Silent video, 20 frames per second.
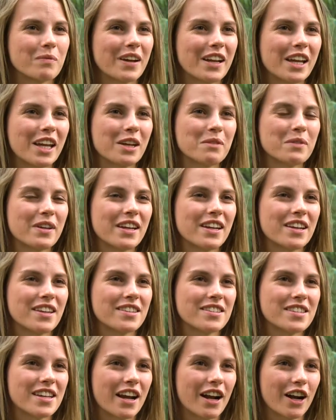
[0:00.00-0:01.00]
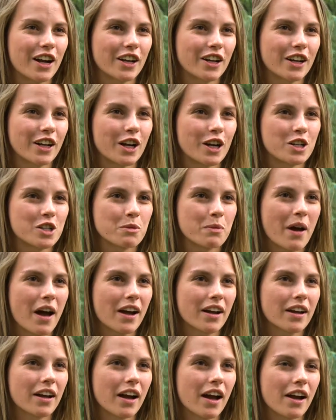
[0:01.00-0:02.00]
My name is Erika
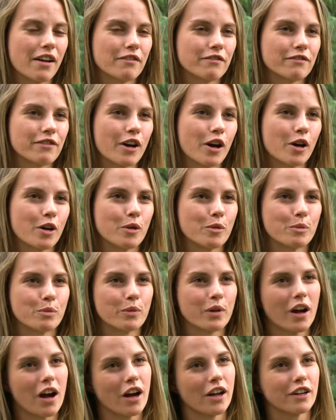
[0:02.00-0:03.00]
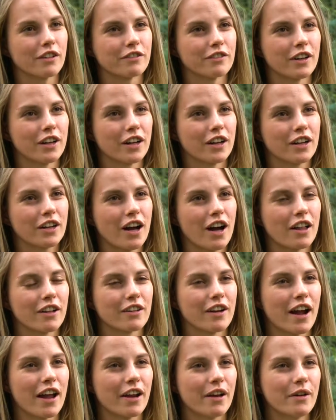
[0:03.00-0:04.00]
Gerspach. I'm from Conifer,
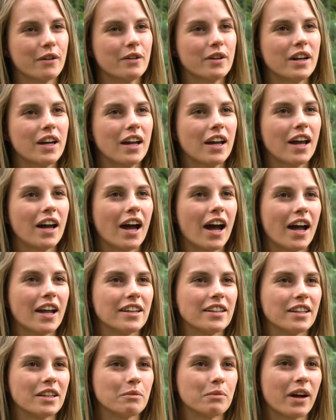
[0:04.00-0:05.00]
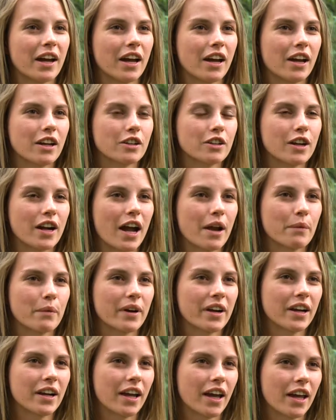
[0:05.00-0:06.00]
Colorado. I did my undergrad
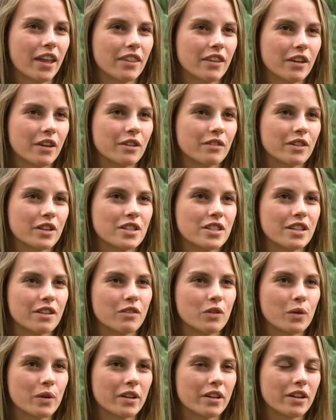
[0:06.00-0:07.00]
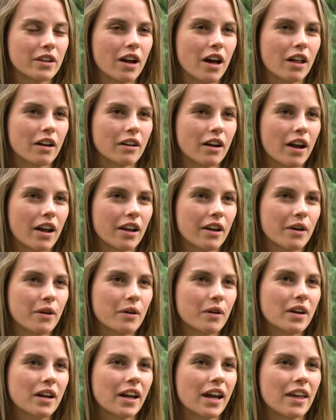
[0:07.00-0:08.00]
work at the University of Northern
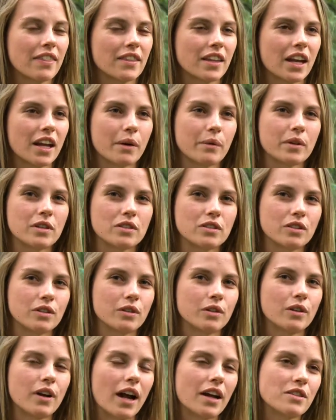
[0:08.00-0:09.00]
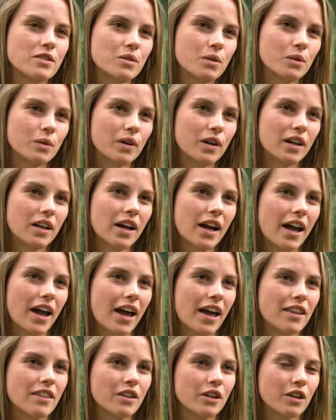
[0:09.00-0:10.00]
Colorado, and then I went to grad school
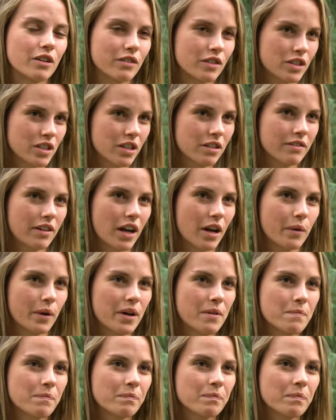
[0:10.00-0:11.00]
at the University of Iowa.